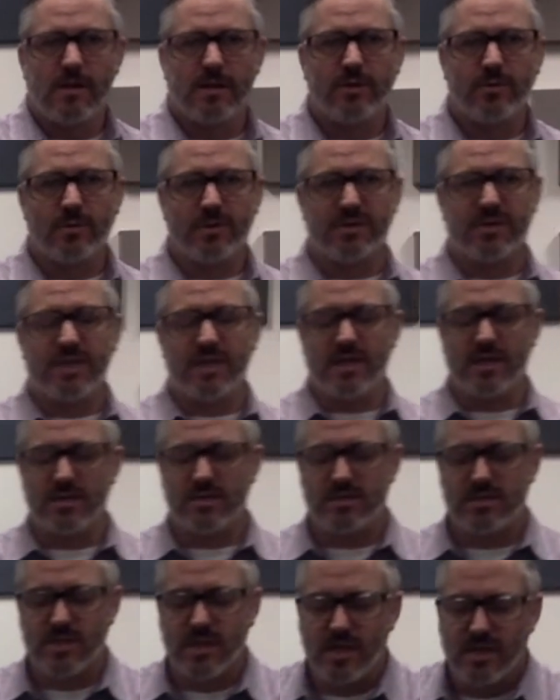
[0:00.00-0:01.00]
With
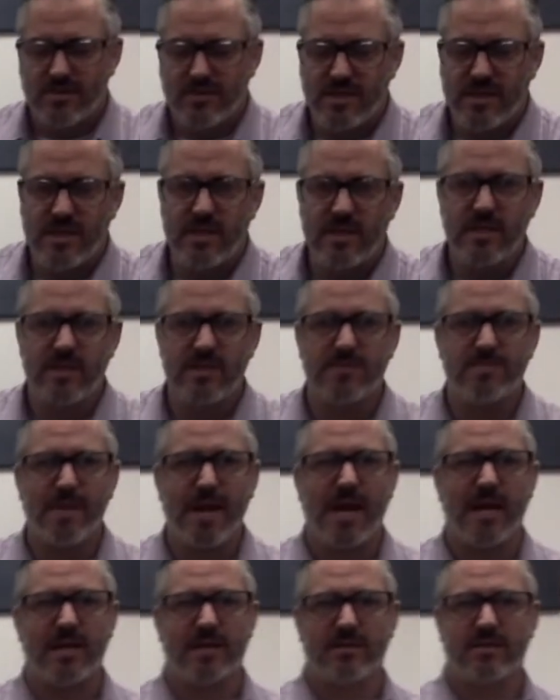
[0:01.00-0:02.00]
these
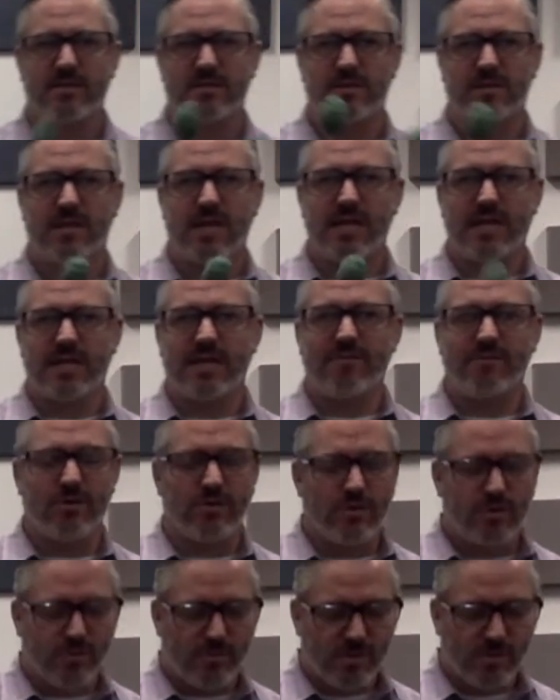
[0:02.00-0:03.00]
mallets kind of give you
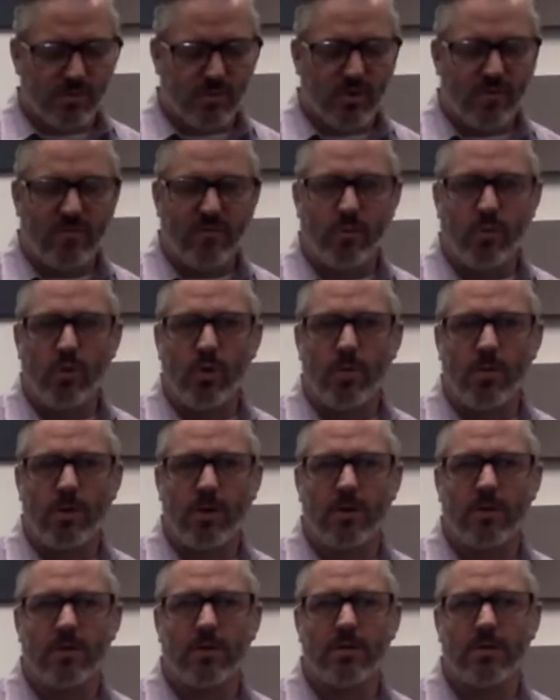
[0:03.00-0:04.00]
a little bit more of a warmer